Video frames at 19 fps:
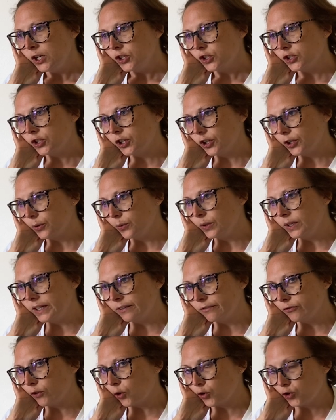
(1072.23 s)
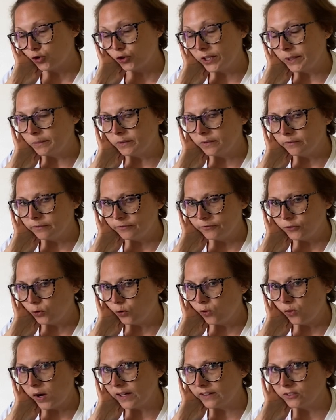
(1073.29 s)
to live on treatment
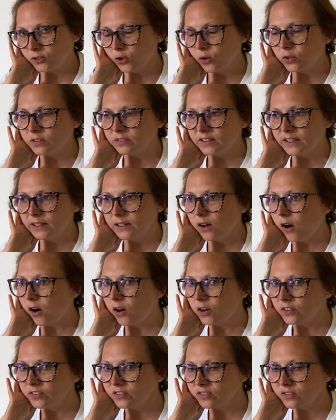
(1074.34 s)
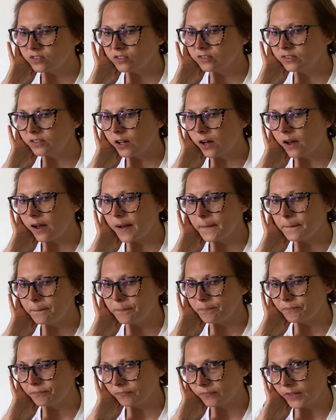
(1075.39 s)
for as long as it lasts
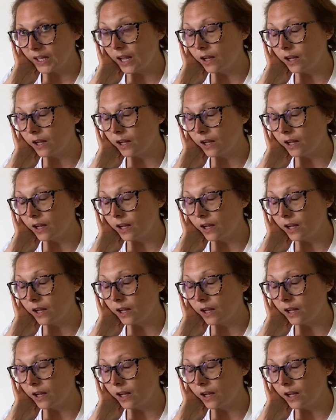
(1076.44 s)
um,